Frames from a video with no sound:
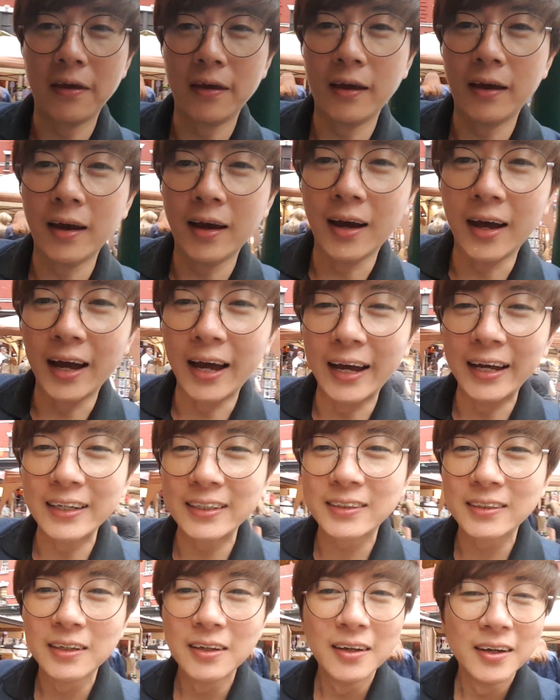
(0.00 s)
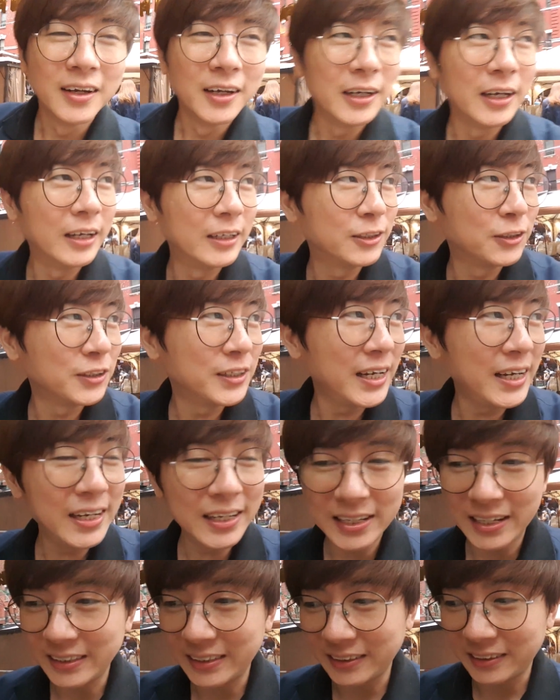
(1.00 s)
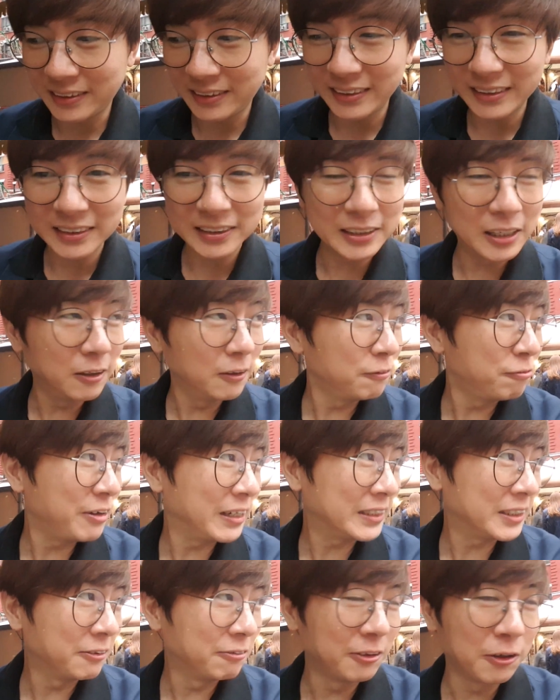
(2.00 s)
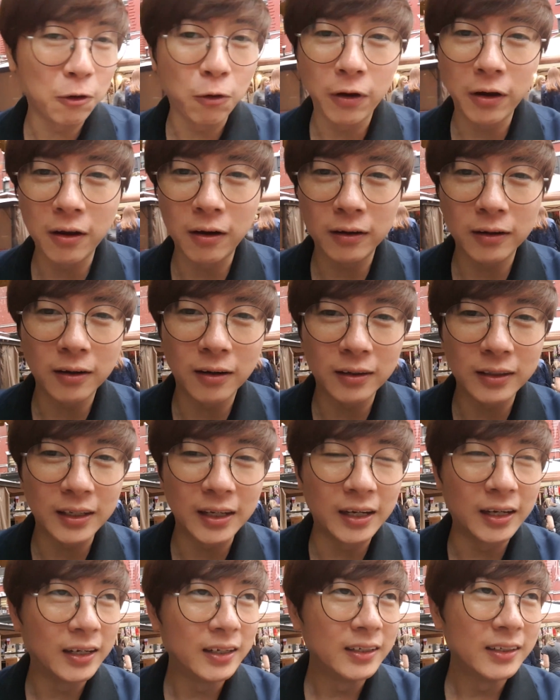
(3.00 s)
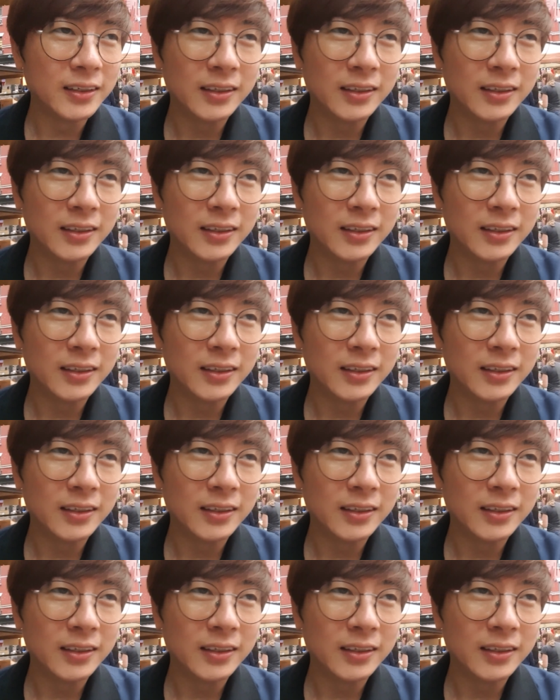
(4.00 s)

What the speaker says: Yes. Today there's this little festival going on called the